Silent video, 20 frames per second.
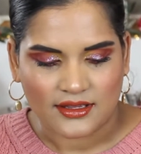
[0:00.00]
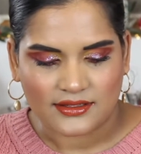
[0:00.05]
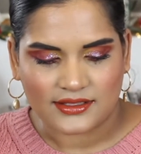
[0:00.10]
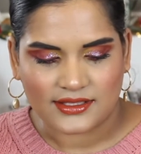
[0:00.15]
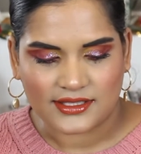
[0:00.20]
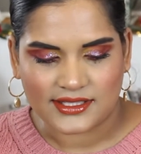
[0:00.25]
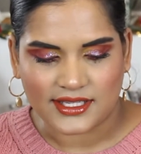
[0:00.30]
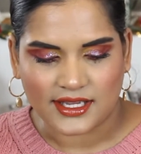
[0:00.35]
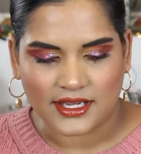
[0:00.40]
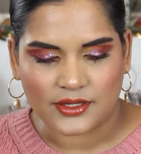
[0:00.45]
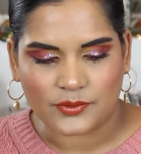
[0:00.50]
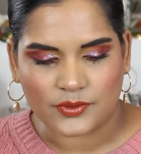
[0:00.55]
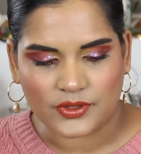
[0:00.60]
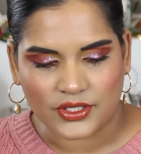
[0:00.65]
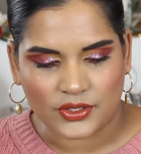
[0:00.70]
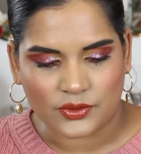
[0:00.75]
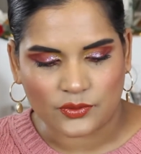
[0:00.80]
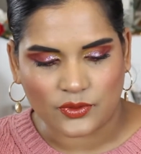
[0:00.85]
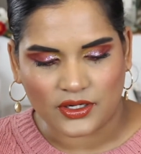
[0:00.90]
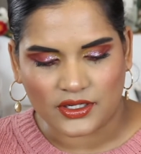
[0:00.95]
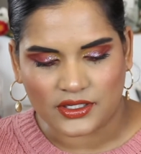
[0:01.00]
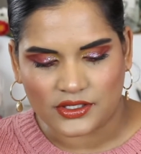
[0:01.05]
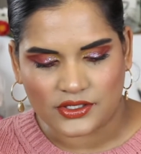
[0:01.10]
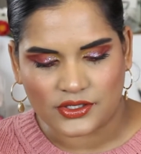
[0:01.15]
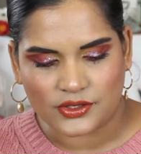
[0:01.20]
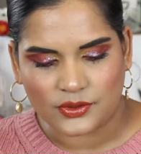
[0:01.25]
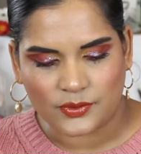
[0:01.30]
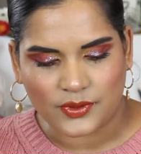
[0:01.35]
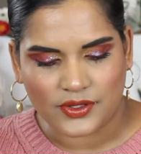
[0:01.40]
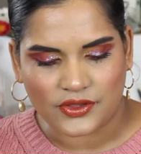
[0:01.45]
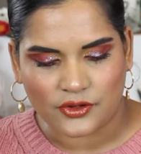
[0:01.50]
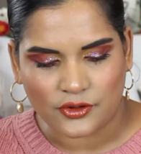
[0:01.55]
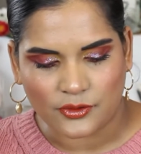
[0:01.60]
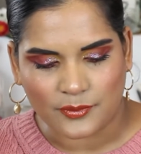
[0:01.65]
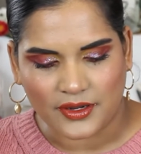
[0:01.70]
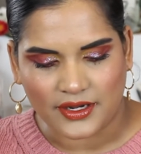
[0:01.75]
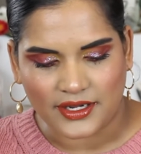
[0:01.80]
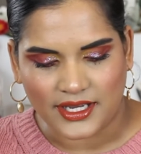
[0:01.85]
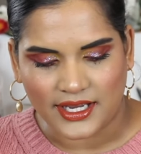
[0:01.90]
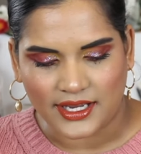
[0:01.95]
decide what you want to do with your
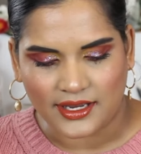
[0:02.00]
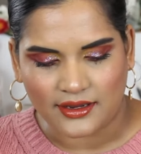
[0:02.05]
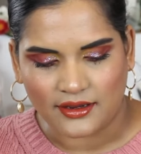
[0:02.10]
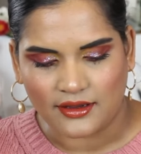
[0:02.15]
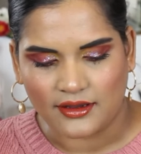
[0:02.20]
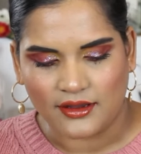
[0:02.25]
money.